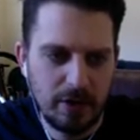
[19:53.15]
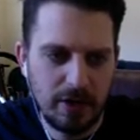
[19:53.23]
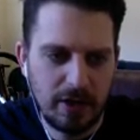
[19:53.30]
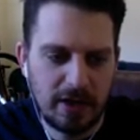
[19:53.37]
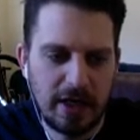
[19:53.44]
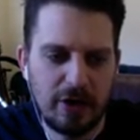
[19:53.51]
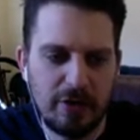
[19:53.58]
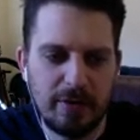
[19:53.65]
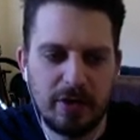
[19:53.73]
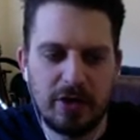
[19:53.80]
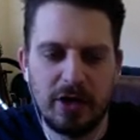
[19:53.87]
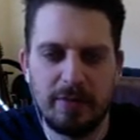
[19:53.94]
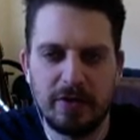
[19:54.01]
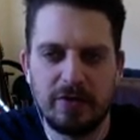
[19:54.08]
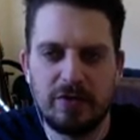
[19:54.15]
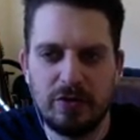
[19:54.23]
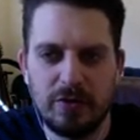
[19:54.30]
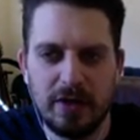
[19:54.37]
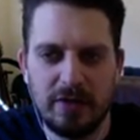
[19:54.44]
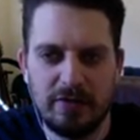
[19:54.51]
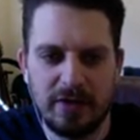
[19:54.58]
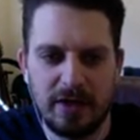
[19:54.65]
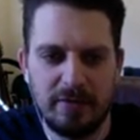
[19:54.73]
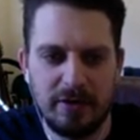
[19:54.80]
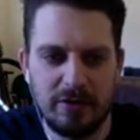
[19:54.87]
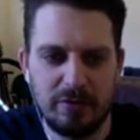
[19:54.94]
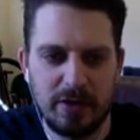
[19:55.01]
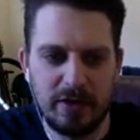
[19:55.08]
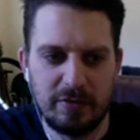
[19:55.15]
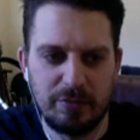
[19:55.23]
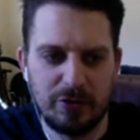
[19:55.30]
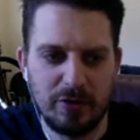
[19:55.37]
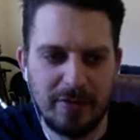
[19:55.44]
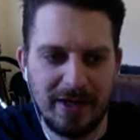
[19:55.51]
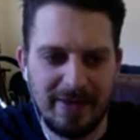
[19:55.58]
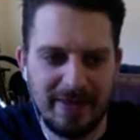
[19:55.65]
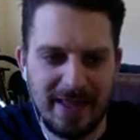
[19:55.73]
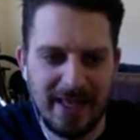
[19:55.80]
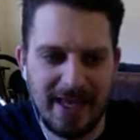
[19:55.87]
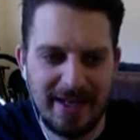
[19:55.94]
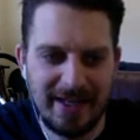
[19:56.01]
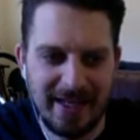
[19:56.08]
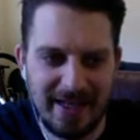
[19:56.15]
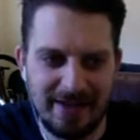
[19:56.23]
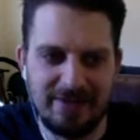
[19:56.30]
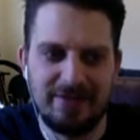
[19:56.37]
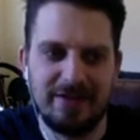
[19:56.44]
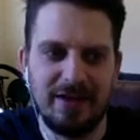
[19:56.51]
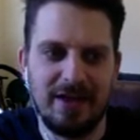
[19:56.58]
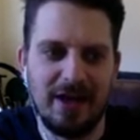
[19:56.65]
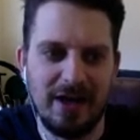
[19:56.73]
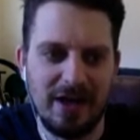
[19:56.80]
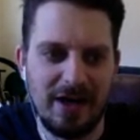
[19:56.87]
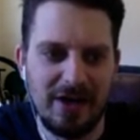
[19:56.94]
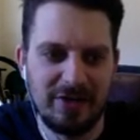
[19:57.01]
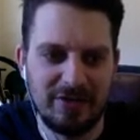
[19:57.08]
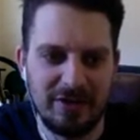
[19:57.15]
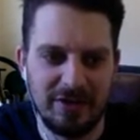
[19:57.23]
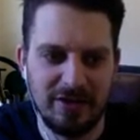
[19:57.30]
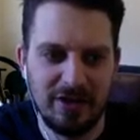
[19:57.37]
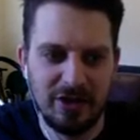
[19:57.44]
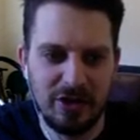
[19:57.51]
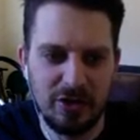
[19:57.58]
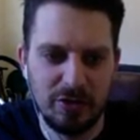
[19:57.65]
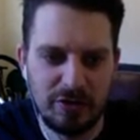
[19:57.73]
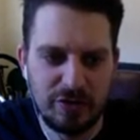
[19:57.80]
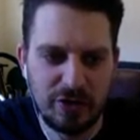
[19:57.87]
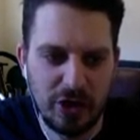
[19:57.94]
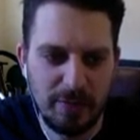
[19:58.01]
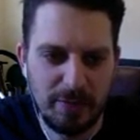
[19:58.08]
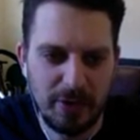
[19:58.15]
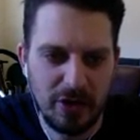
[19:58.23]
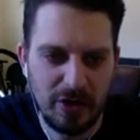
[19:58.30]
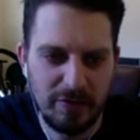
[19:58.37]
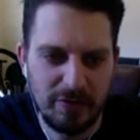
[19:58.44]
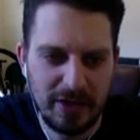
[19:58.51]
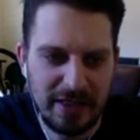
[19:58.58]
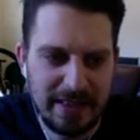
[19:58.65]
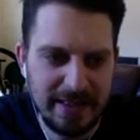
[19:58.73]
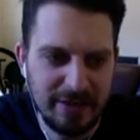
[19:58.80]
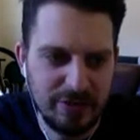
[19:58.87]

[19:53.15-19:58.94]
Carabao Cup in 2 days' time against West Brom, and then it's Arsenal, who are top of the league.